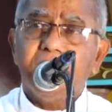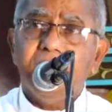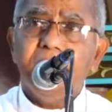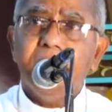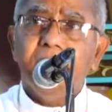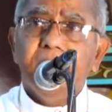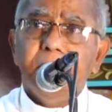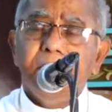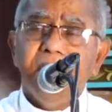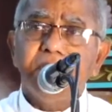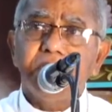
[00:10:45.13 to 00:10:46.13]
a
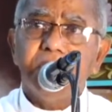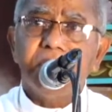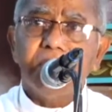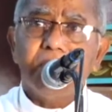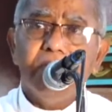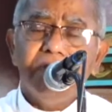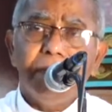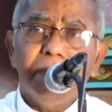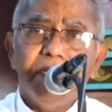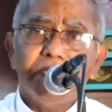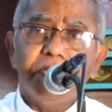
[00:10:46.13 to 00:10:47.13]
patient, a COVID
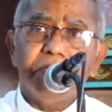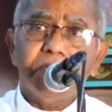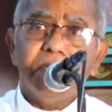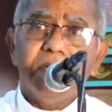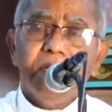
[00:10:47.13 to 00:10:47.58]
patient,